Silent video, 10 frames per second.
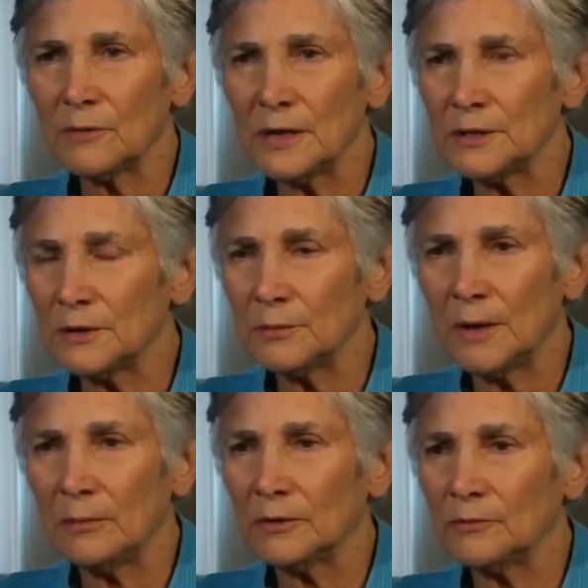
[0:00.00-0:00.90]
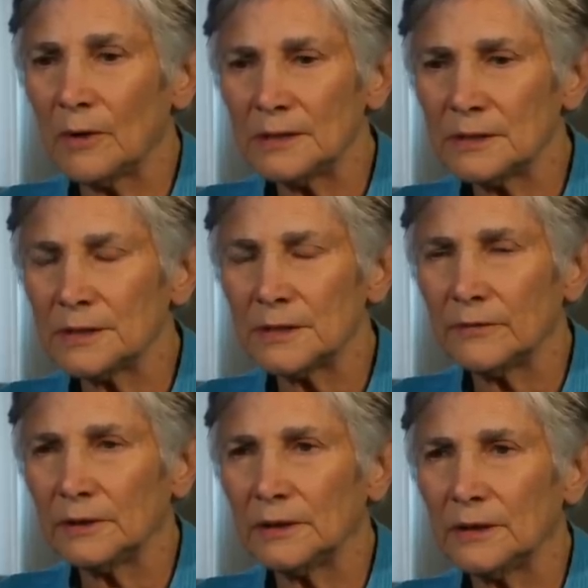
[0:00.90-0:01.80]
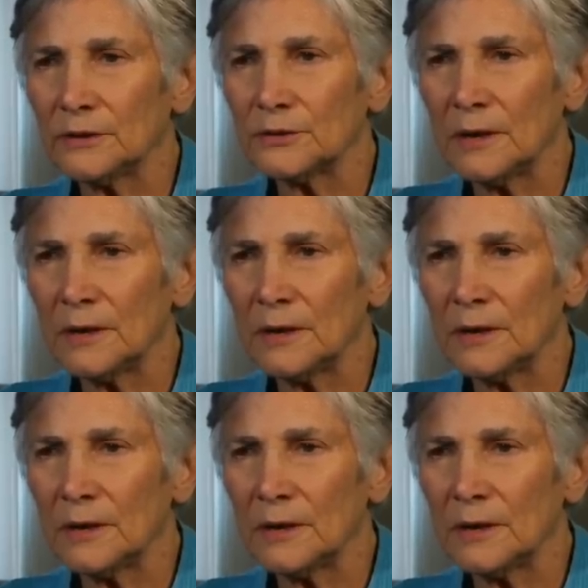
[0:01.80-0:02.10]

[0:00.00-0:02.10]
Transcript: right to the public, right to the civic leaders,